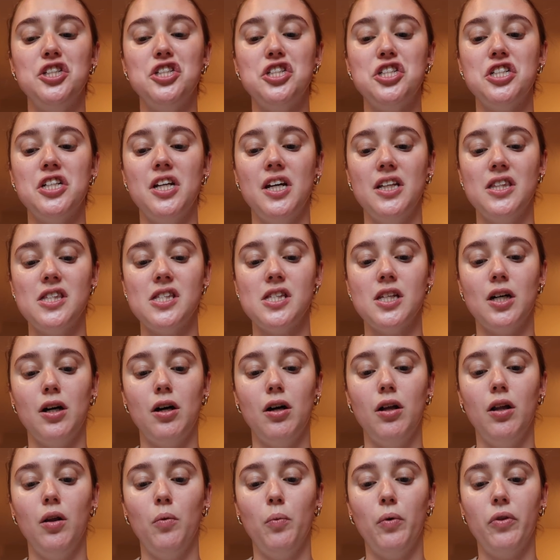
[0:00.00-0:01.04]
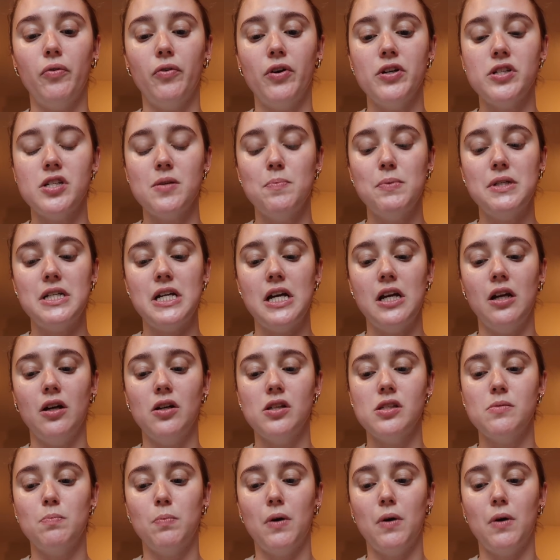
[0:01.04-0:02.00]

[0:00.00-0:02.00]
schnitzel with roasted potatoes,